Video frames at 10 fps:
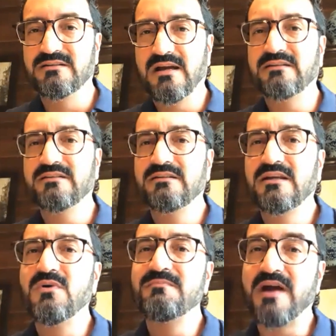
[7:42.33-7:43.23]
And they
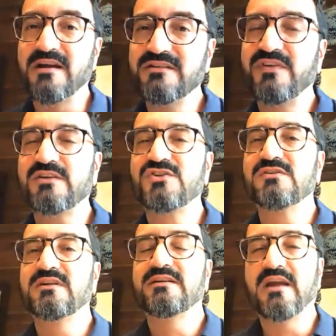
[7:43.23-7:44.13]
were
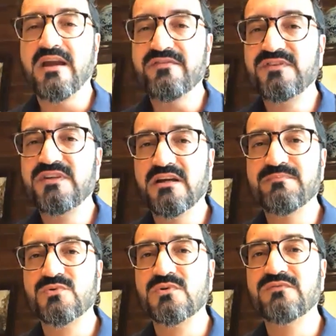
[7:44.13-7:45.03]
manufactured and FDA
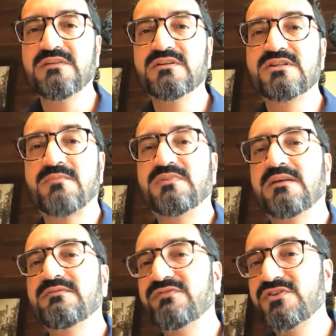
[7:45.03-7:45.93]
approved even sometimes for